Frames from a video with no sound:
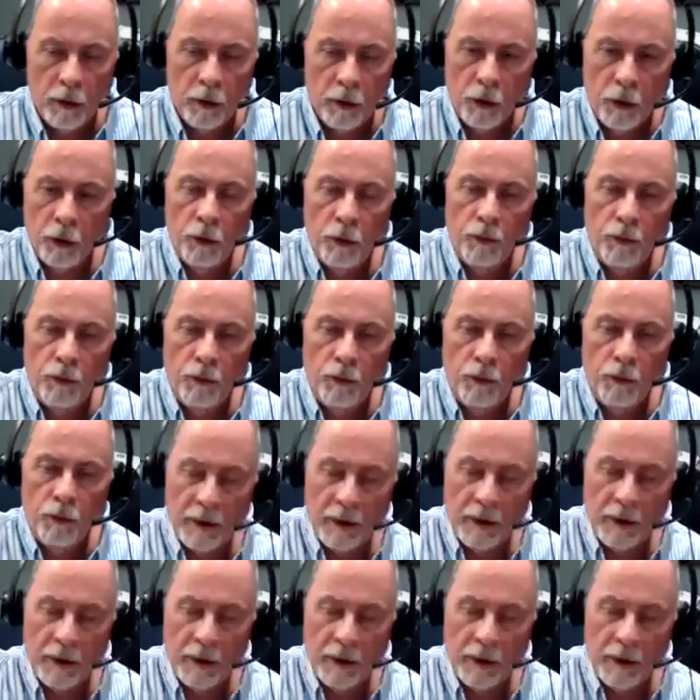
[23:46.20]
to
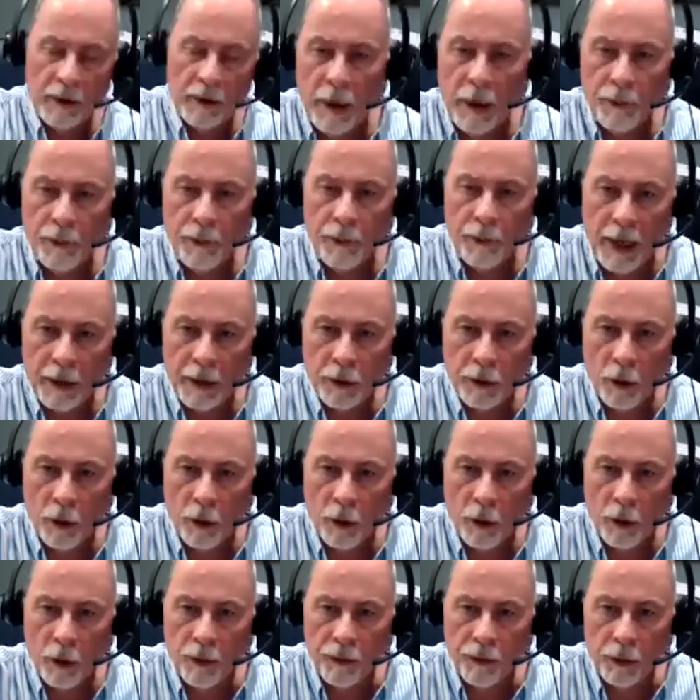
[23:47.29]
celebrate
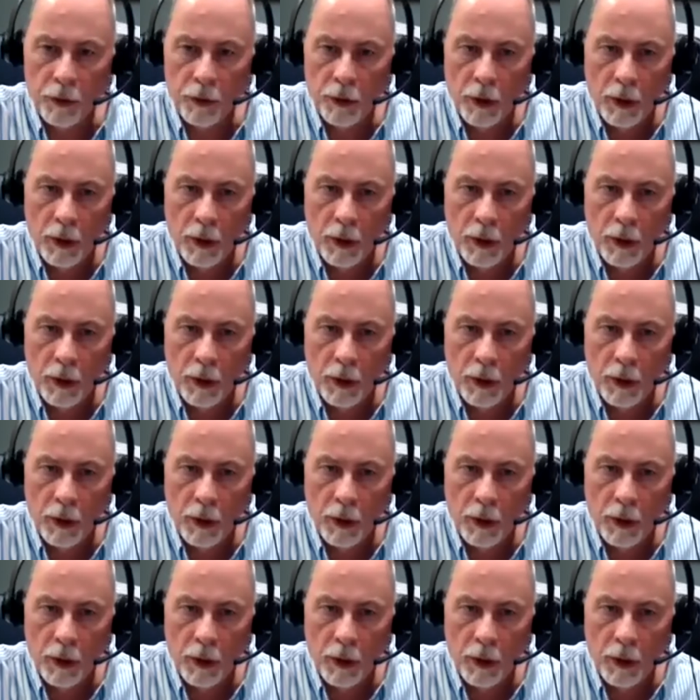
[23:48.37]
Passover.